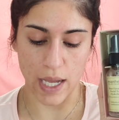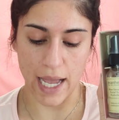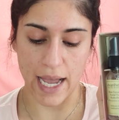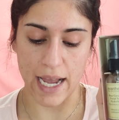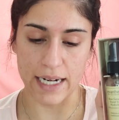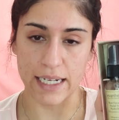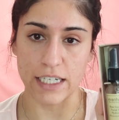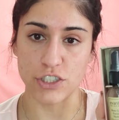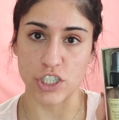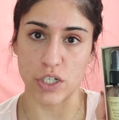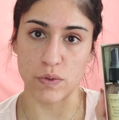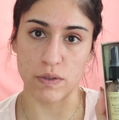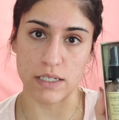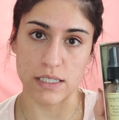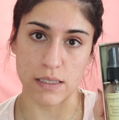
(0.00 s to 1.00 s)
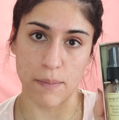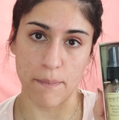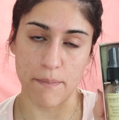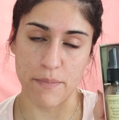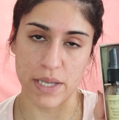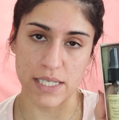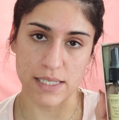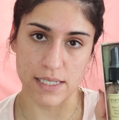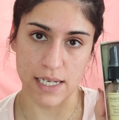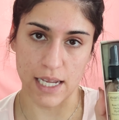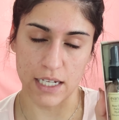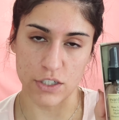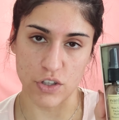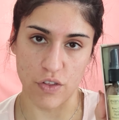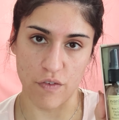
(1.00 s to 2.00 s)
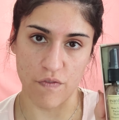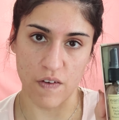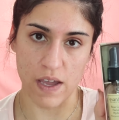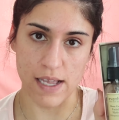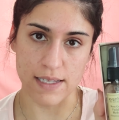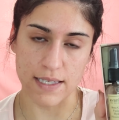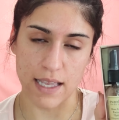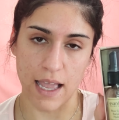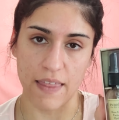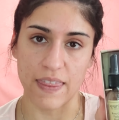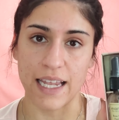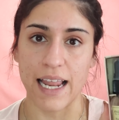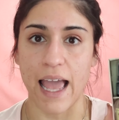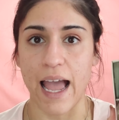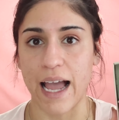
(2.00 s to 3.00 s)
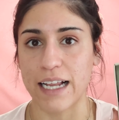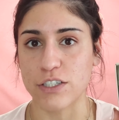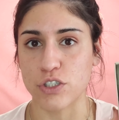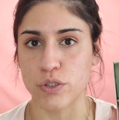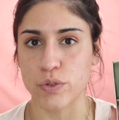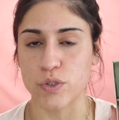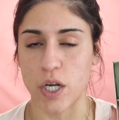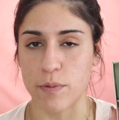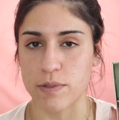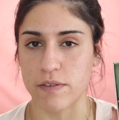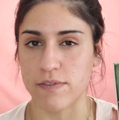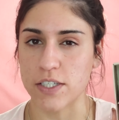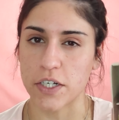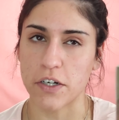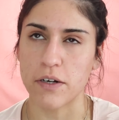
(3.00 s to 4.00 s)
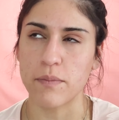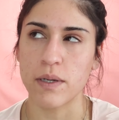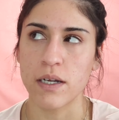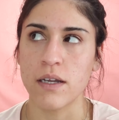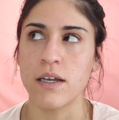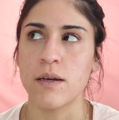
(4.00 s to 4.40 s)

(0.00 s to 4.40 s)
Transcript: add a generous misting to the face and then add 2 drops of serum.